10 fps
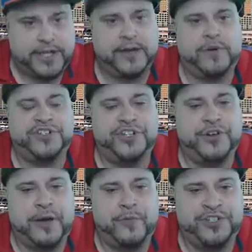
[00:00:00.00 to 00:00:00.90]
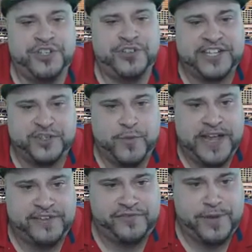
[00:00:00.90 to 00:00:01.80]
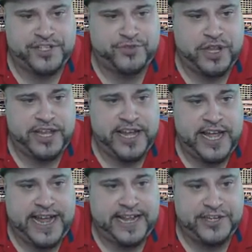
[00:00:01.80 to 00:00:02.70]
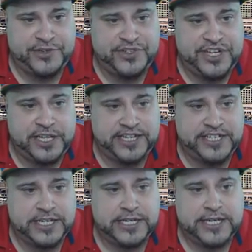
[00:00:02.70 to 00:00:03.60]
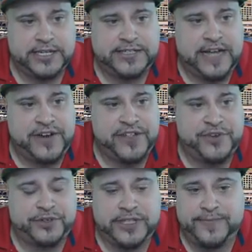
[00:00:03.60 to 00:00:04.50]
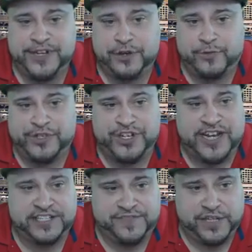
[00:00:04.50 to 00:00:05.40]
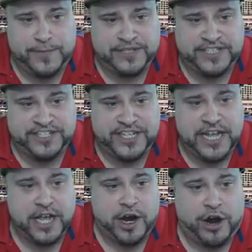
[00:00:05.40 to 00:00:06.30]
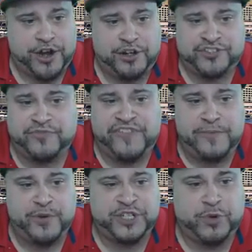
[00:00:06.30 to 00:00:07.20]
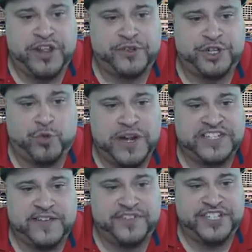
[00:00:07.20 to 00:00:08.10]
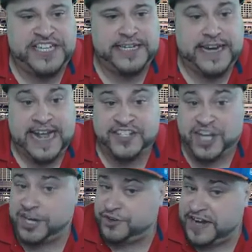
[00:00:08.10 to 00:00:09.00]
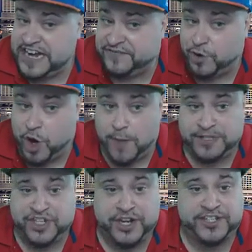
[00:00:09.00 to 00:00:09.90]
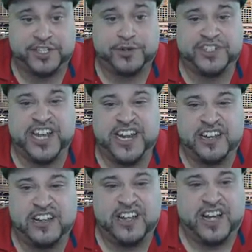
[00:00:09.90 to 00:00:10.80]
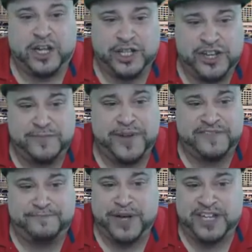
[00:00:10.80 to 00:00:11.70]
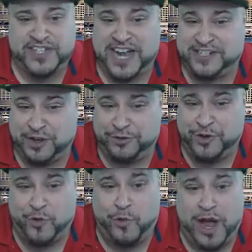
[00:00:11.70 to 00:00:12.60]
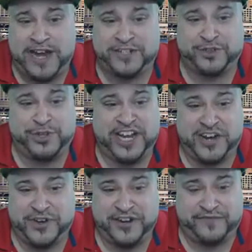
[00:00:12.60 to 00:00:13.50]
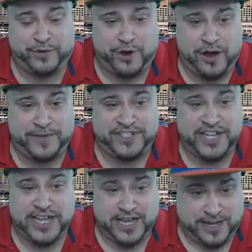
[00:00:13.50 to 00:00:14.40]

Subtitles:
And I want you guys to weigh in from Australia and New Zealand down under and let me know what you guys feel about this. Articles from February 23rd, 2017. It has 184 comments on it, so it's getting a little bit of buzz. I don't know why it is only 184 comments.